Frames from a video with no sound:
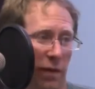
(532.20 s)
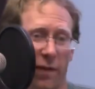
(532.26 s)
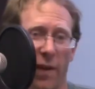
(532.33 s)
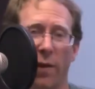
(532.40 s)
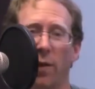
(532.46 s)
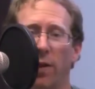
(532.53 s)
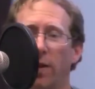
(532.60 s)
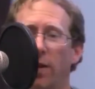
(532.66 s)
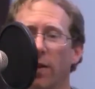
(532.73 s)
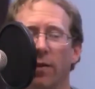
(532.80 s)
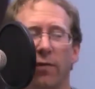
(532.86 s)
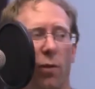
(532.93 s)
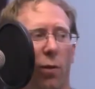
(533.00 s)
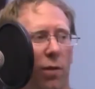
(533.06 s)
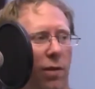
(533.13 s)
your favorite
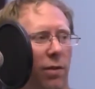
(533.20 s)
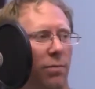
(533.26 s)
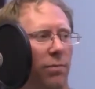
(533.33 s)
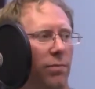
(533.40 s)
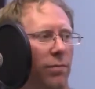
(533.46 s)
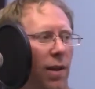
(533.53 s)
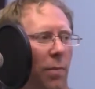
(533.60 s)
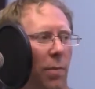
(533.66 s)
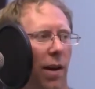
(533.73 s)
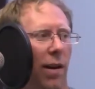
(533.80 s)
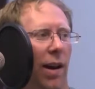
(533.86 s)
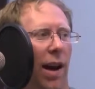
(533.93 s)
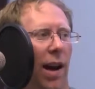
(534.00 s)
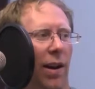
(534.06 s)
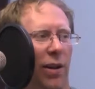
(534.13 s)
gear forum
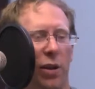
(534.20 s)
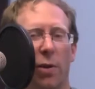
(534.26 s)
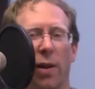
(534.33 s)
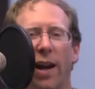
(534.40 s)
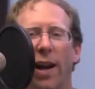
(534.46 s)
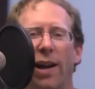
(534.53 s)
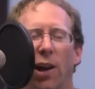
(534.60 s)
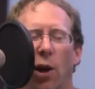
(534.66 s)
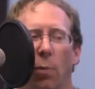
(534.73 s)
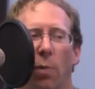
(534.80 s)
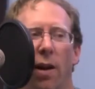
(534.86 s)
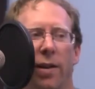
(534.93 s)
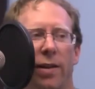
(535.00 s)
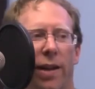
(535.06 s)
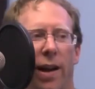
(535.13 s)
about how you hate our
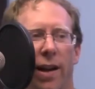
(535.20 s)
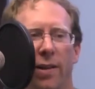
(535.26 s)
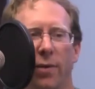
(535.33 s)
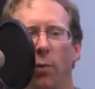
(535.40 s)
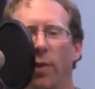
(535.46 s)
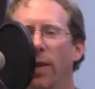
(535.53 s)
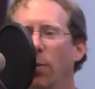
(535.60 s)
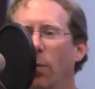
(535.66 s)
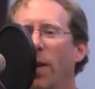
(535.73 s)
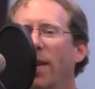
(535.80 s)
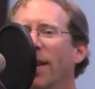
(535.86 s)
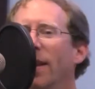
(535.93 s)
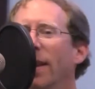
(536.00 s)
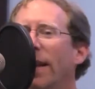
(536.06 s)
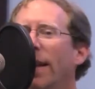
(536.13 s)
podcast with
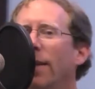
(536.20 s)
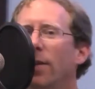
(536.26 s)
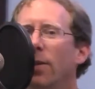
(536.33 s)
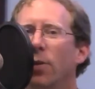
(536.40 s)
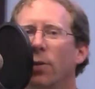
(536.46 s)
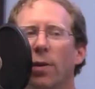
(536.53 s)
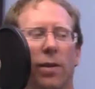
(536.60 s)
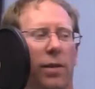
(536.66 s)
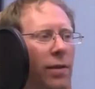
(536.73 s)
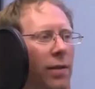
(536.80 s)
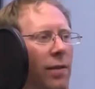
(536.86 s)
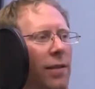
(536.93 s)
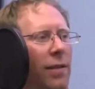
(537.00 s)
the link to it.